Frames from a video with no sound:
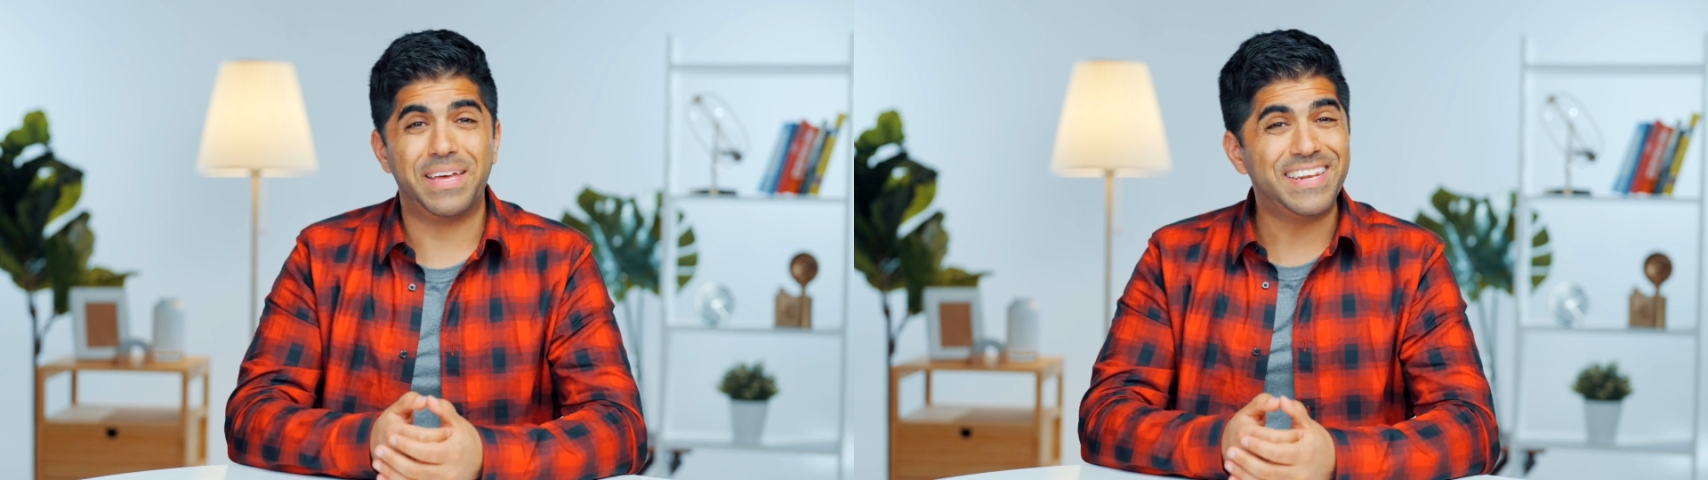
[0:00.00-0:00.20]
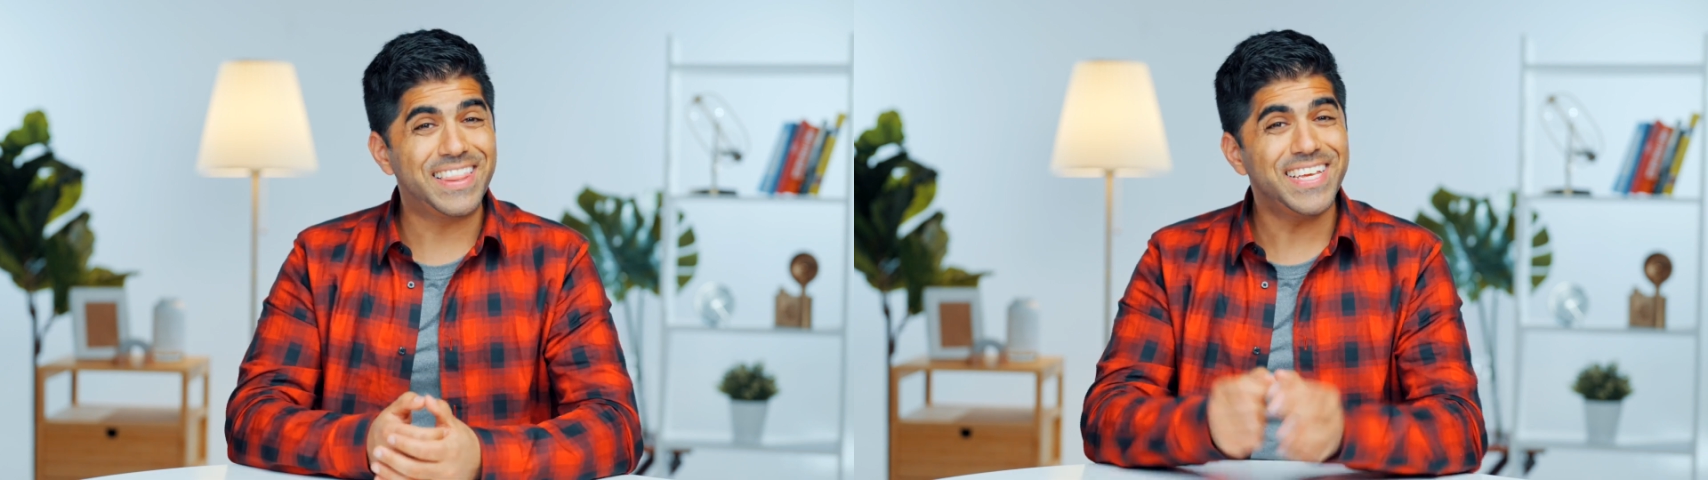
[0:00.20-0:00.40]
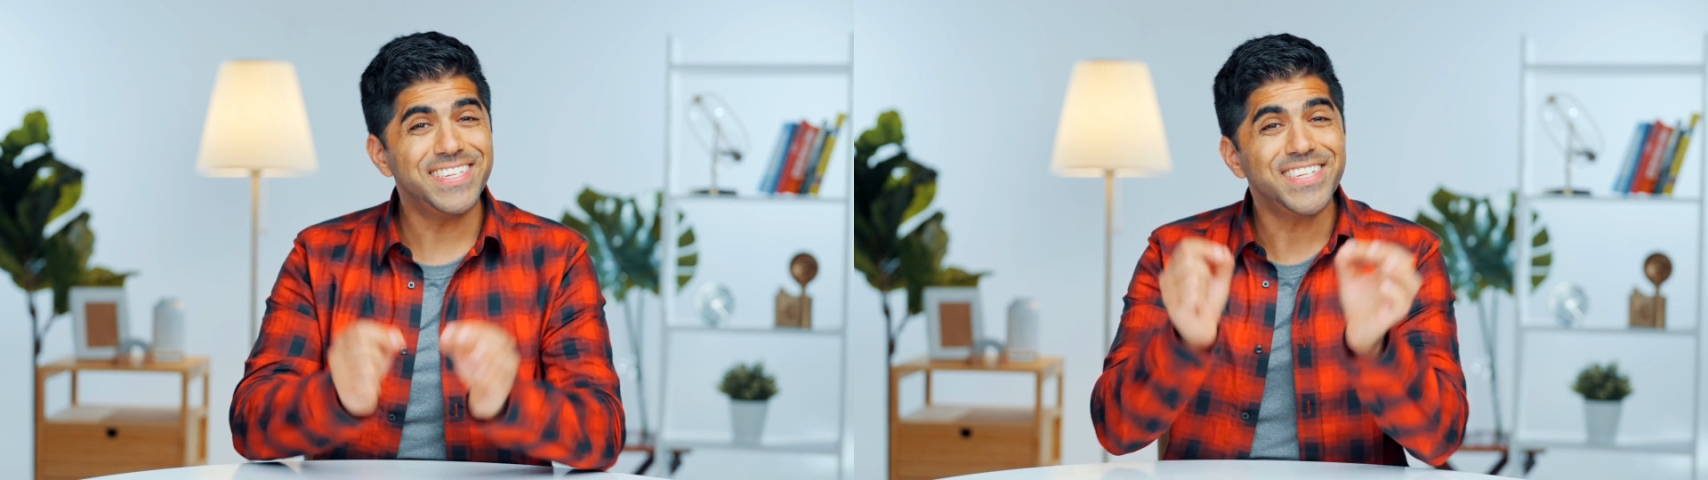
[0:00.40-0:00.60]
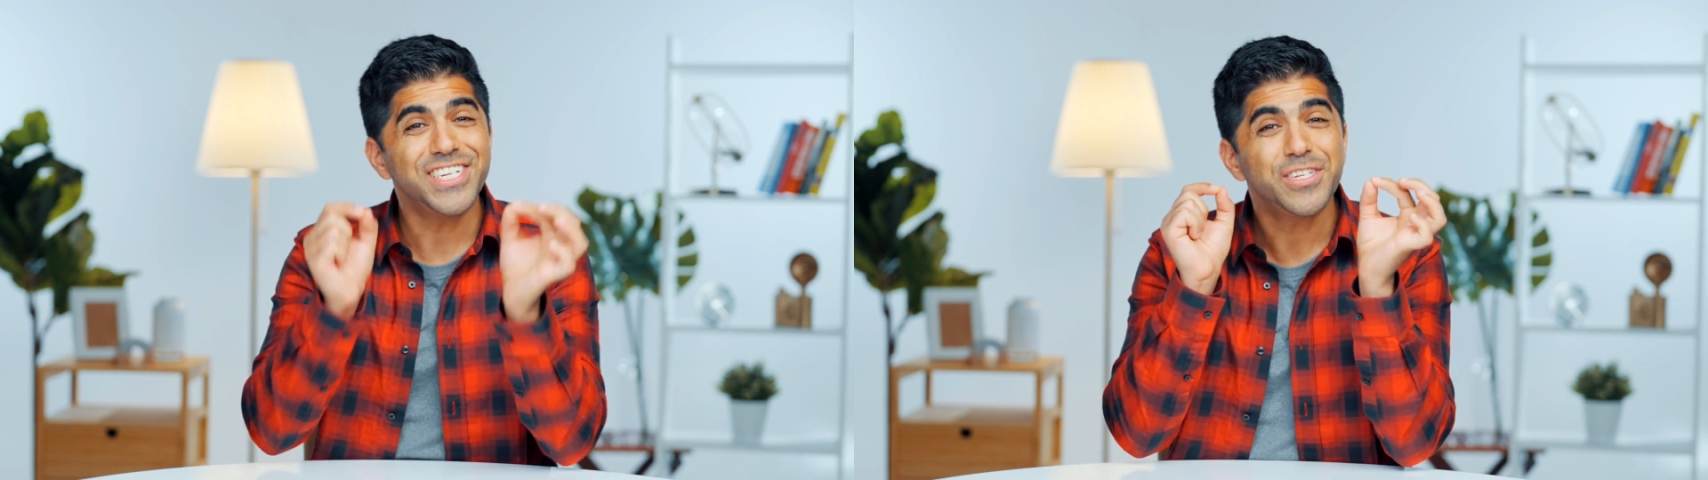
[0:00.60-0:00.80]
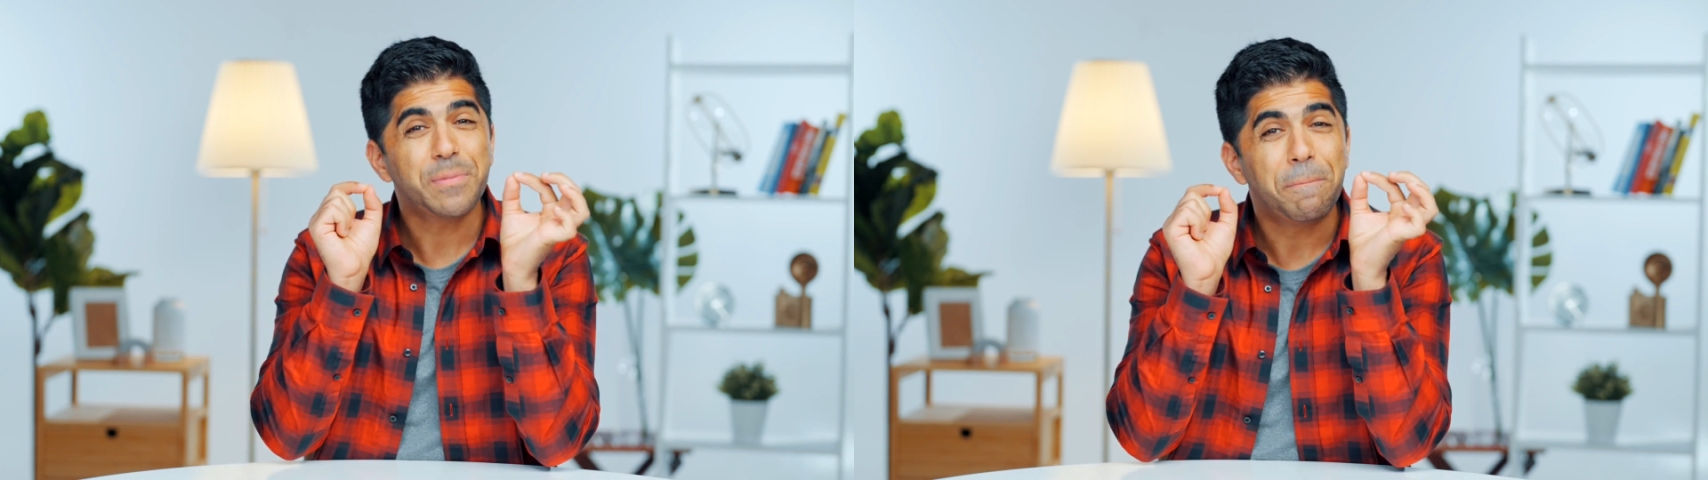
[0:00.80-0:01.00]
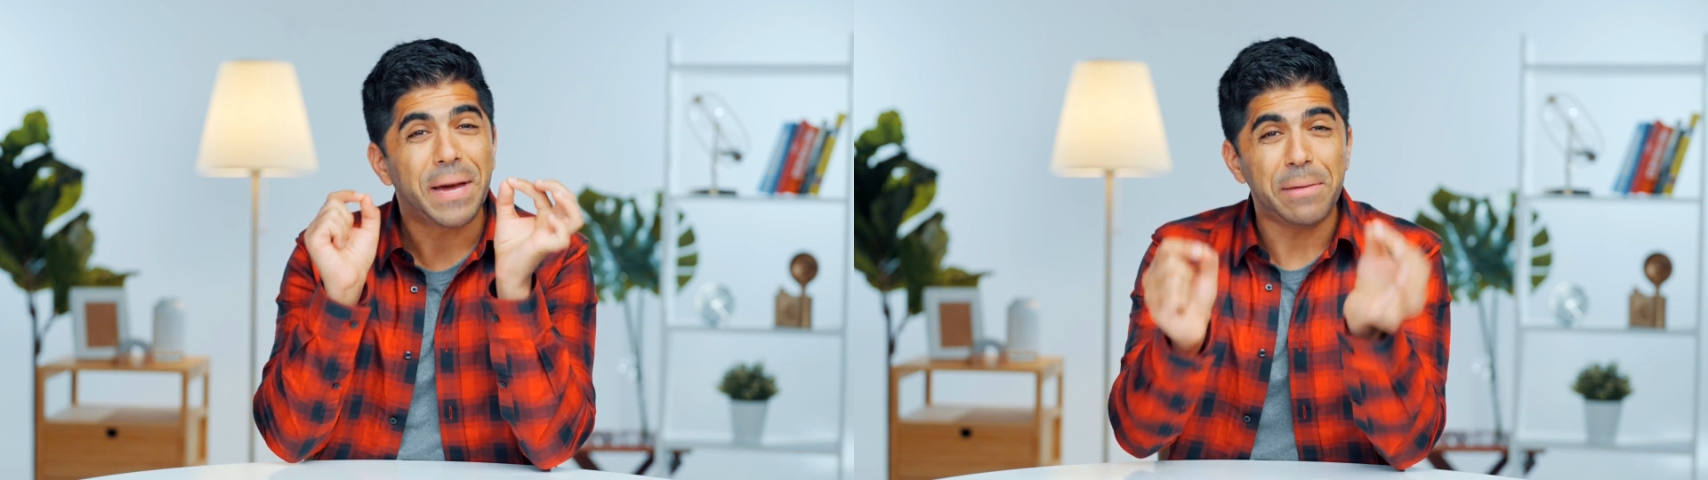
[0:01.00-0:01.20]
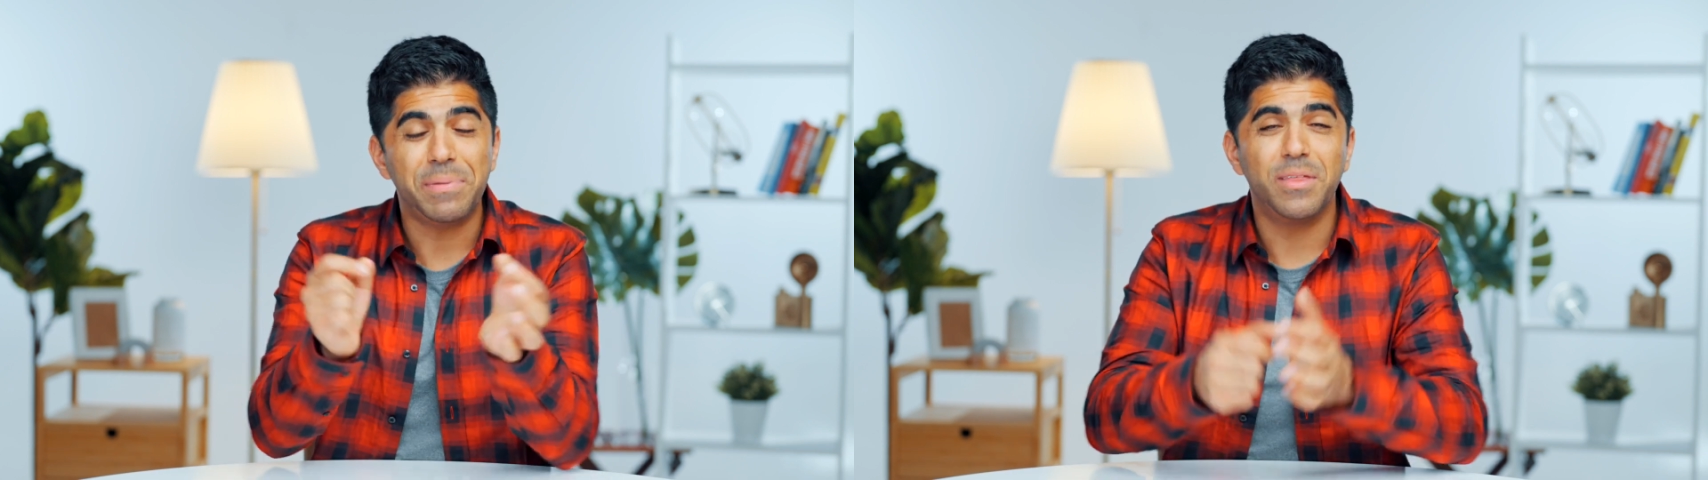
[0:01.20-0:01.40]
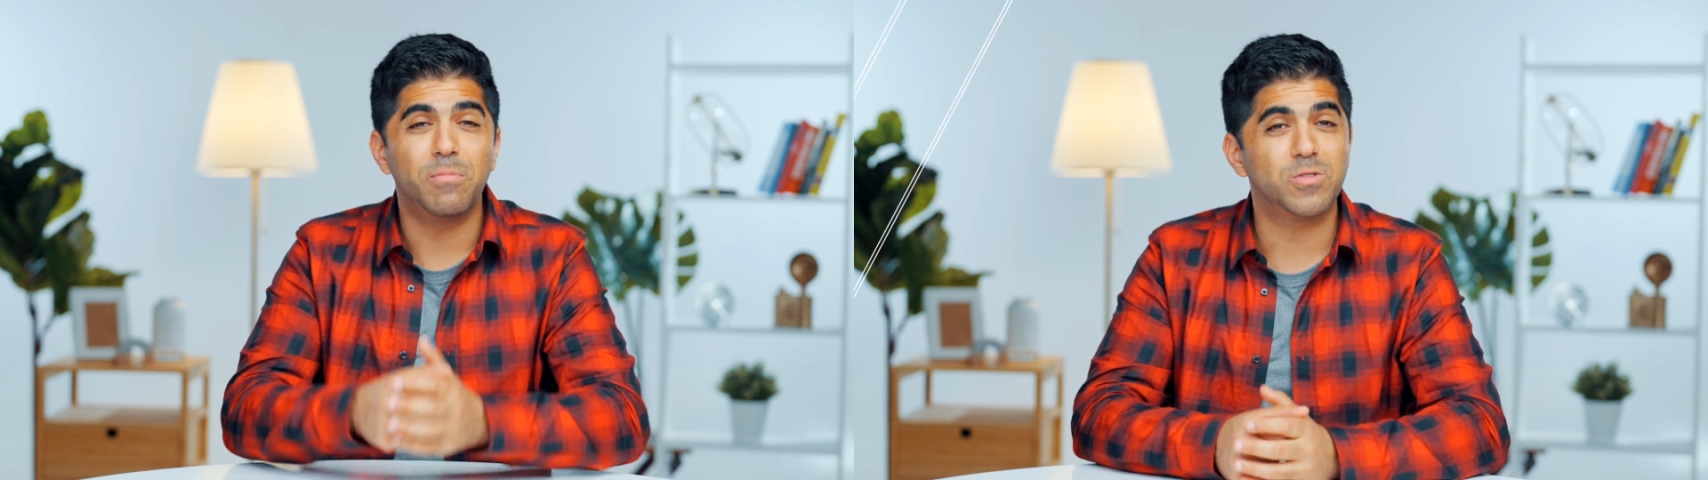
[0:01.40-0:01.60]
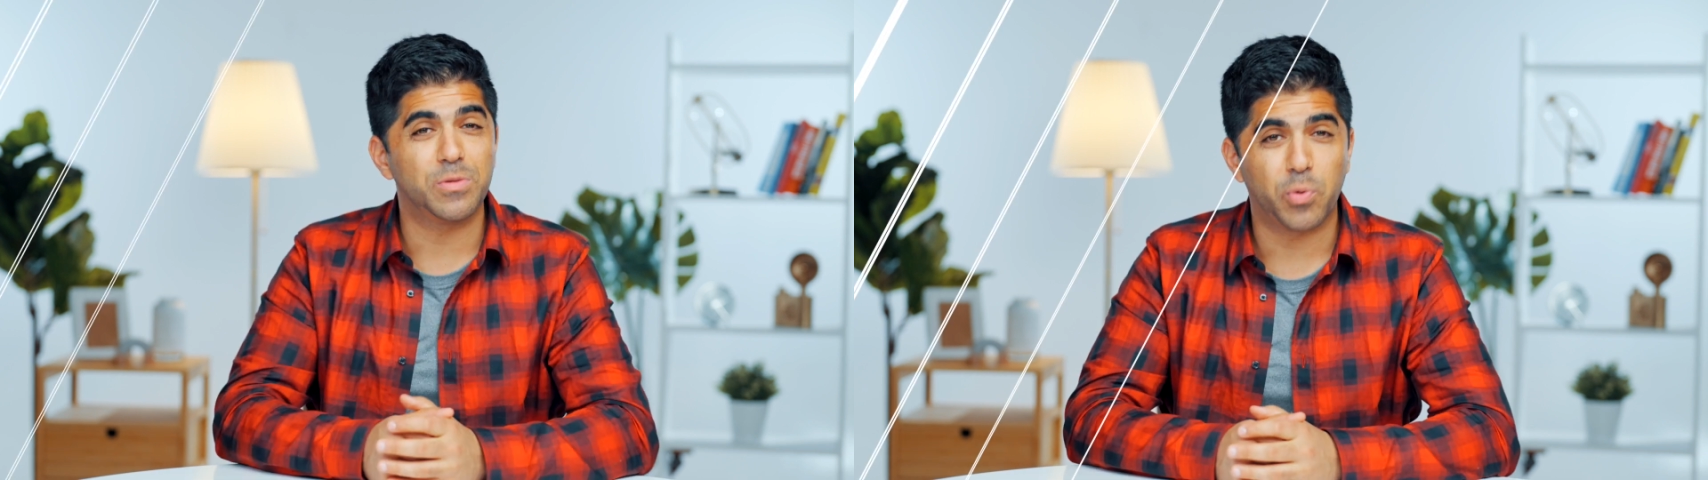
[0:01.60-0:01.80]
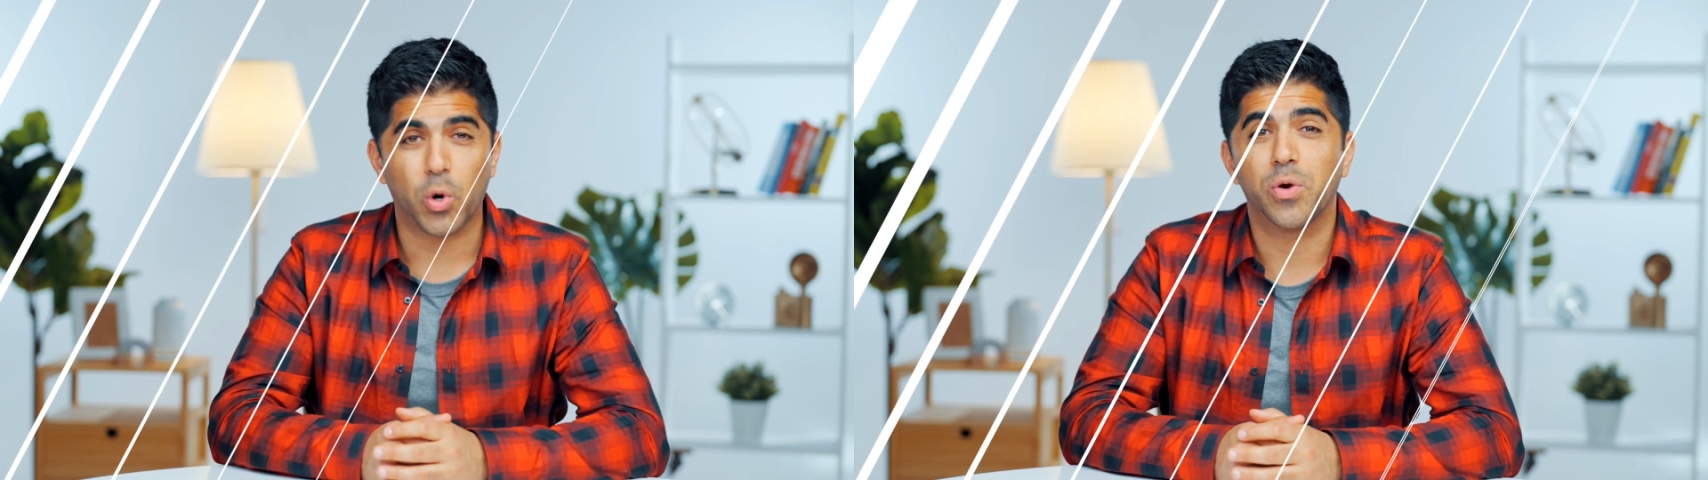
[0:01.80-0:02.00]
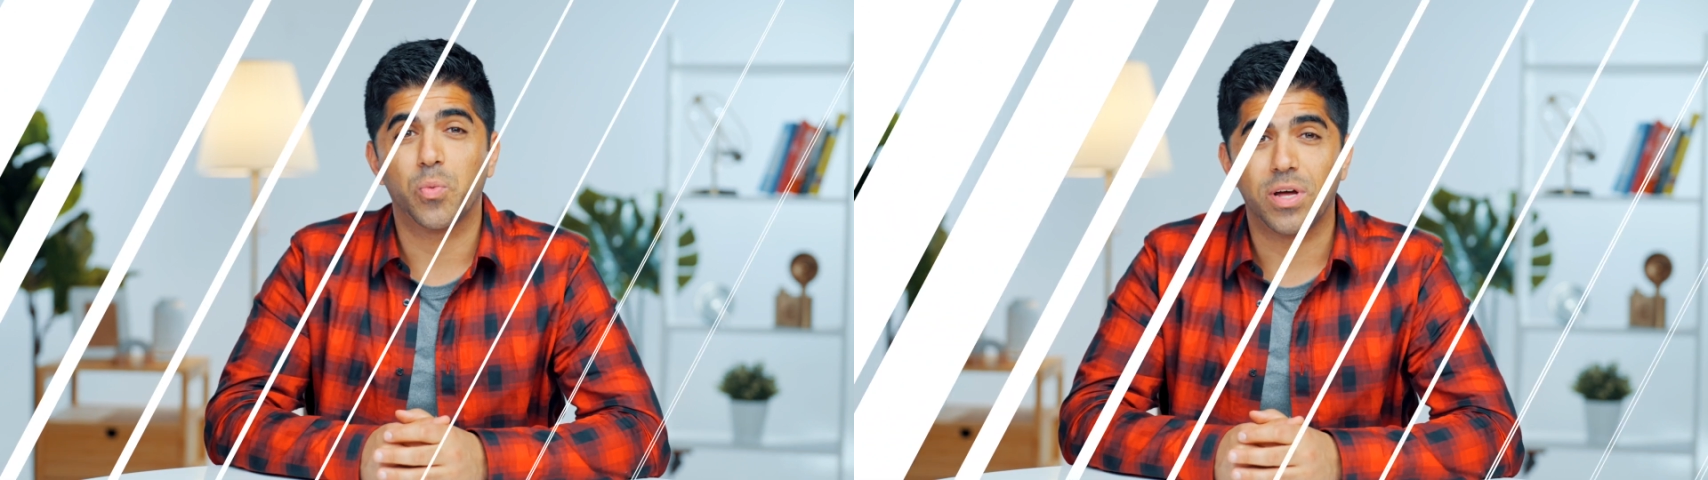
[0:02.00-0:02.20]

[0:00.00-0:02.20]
and this just might be the most important